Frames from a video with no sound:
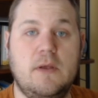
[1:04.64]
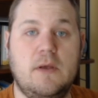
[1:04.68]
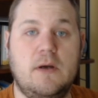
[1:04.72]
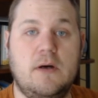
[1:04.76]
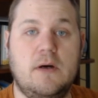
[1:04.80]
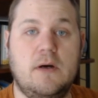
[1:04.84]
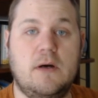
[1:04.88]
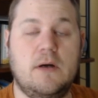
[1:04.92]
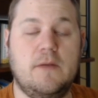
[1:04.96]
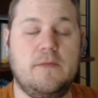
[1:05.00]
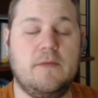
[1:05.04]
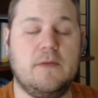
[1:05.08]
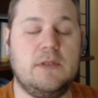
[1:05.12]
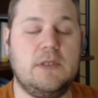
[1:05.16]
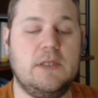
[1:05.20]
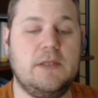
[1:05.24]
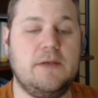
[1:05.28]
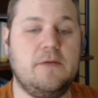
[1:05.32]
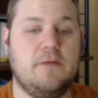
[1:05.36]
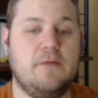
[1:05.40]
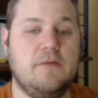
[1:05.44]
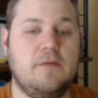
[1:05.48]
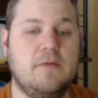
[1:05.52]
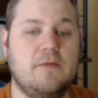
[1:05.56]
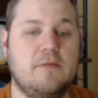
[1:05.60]
on the
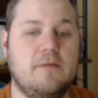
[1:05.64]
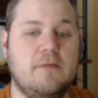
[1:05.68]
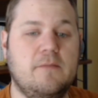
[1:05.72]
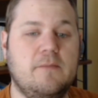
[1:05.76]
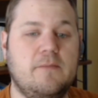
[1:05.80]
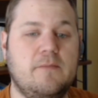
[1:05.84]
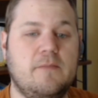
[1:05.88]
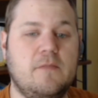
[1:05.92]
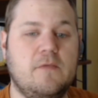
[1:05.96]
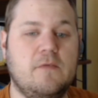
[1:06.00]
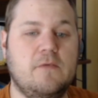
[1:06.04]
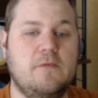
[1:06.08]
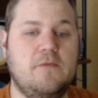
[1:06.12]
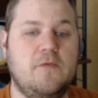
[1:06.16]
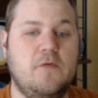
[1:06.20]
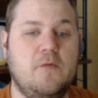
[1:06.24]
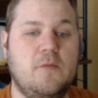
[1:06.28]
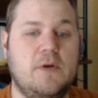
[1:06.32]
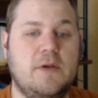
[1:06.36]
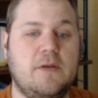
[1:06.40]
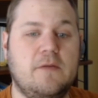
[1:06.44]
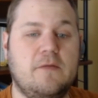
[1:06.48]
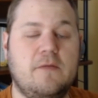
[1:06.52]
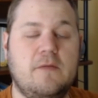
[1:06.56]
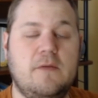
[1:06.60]
London system, so if you
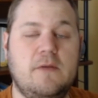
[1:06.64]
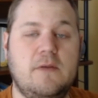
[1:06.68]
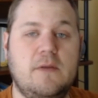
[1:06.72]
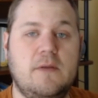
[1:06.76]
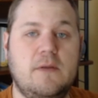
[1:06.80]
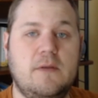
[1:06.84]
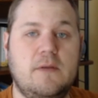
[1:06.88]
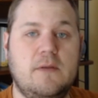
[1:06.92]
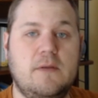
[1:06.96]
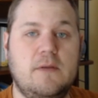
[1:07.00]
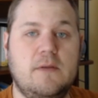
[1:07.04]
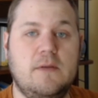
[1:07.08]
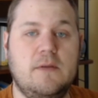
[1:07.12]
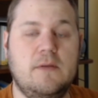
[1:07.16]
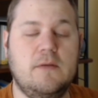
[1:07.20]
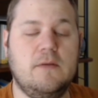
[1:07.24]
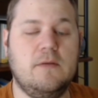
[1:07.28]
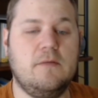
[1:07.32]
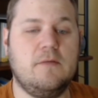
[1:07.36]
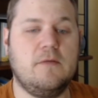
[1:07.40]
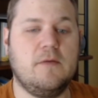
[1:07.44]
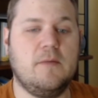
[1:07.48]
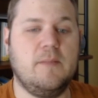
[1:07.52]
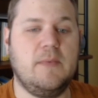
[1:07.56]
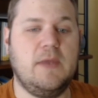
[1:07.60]
want to see
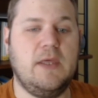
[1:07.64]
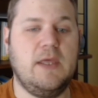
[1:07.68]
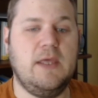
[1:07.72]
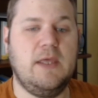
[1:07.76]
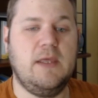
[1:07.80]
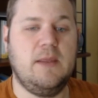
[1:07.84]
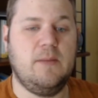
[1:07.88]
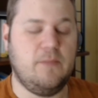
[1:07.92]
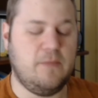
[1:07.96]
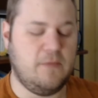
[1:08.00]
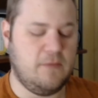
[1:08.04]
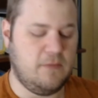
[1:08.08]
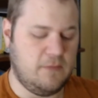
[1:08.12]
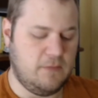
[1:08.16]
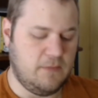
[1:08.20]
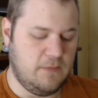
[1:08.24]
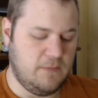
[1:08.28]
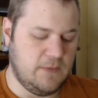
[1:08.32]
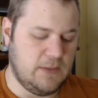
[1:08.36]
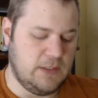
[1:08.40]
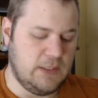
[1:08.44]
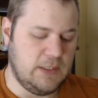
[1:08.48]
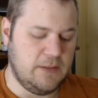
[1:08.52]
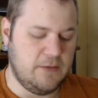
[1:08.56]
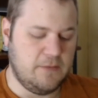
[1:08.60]
some games in the
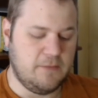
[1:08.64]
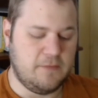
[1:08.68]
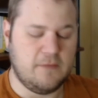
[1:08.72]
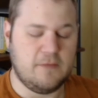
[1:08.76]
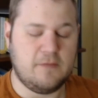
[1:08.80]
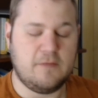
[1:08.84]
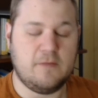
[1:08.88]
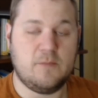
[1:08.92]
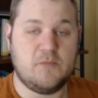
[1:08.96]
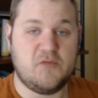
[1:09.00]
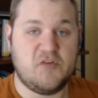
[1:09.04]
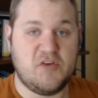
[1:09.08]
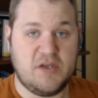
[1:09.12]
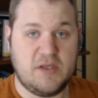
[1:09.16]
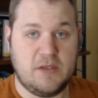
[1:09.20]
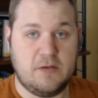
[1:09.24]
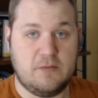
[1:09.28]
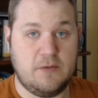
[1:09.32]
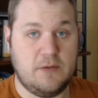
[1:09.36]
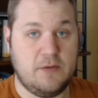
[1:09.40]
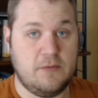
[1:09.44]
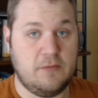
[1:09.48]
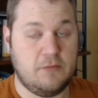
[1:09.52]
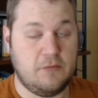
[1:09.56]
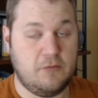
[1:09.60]
London system, check out
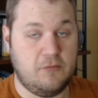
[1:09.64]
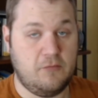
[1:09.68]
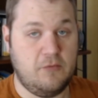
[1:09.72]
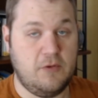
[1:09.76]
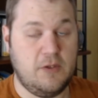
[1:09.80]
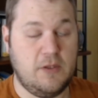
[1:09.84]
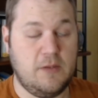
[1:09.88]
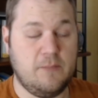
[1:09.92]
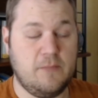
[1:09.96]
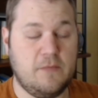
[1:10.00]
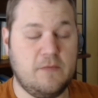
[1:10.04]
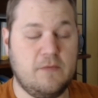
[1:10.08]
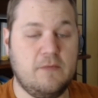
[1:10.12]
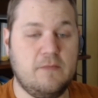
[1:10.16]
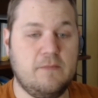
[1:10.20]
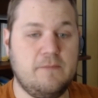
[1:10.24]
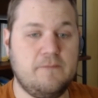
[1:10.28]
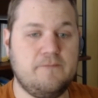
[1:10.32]
his streams